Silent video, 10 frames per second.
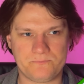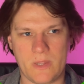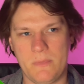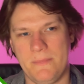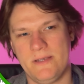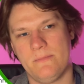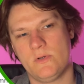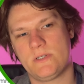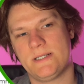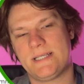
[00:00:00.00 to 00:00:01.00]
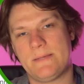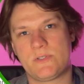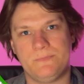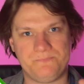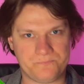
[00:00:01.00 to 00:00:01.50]
But most of the
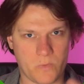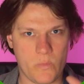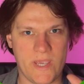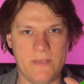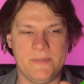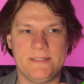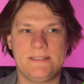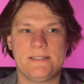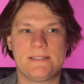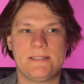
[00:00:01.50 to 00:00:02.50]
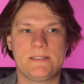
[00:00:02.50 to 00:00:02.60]
times we A/B test it,